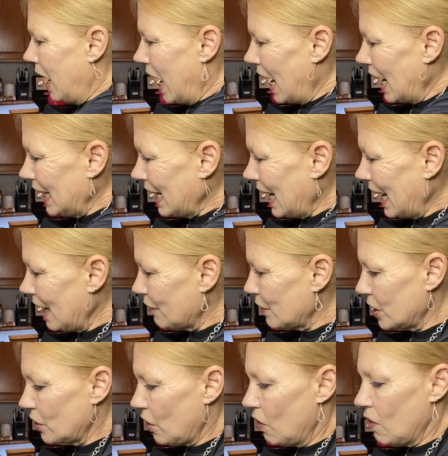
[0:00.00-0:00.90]
I have
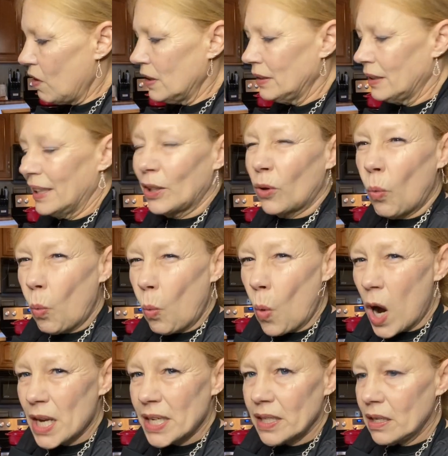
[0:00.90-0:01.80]
it on like
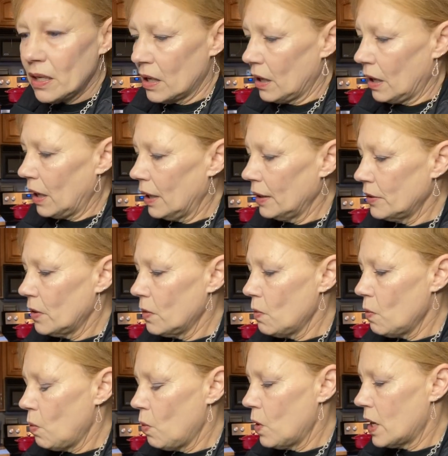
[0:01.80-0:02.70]
1. I
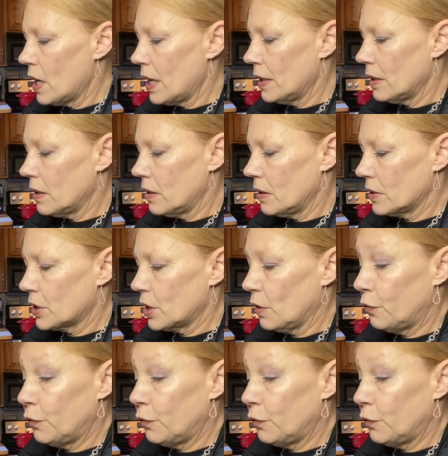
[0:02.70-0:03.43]
don't want to